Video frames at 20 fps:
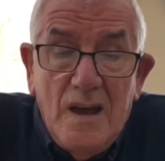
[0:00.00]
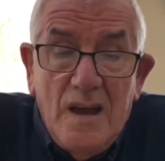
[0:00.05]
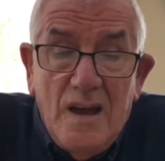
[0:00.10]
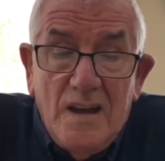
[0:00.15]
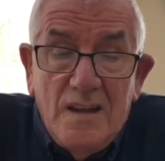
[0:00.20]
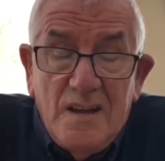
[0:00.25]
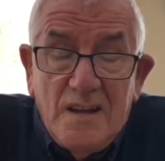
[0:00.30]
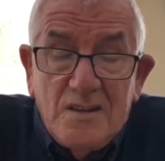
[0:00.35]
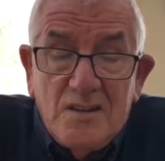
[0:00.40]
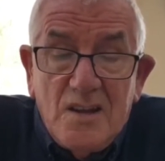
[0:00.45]

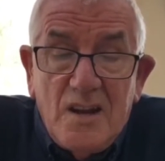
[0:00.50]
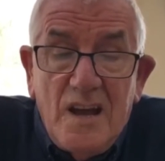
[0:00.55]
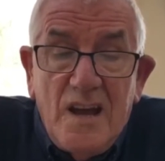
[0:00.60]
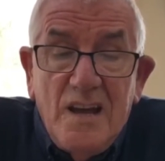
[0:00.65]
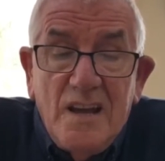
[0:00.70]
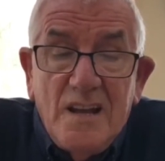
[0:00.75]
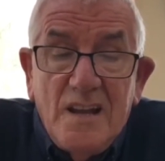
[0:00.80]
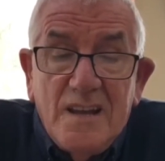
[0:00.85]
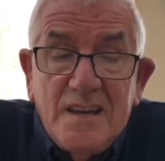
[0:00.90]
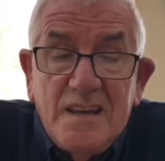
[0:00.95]
in a
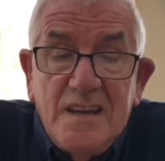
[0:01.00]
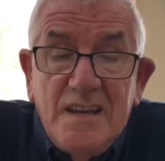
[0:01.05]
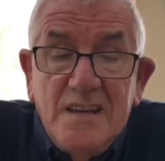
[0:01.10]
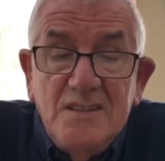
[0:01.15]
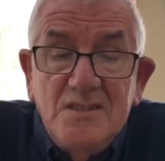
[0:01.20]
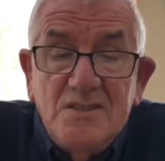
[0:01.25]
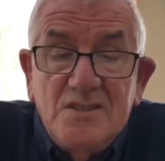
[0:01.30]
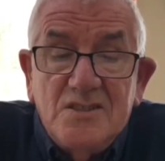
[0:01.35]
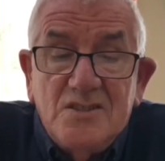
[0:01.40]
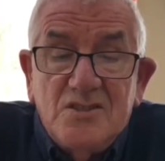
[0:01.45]
trial
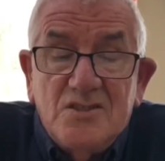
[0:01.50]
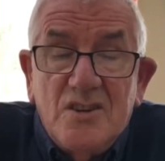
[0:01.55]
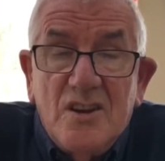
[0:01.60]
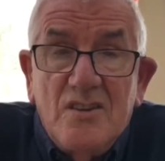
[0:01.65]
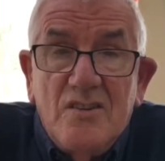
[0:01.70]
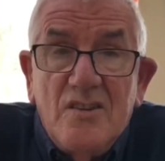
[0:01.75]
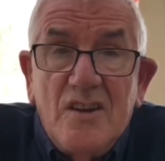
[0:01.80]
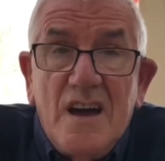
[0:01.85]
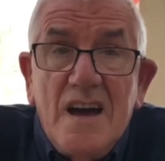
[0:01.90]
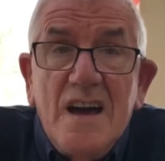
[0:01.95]
against
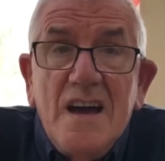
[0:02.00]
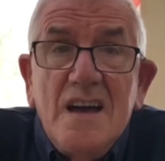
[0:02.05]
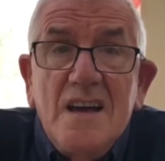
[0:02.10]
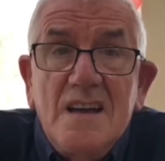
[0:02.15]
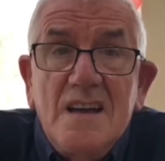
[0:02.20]
Stranraer.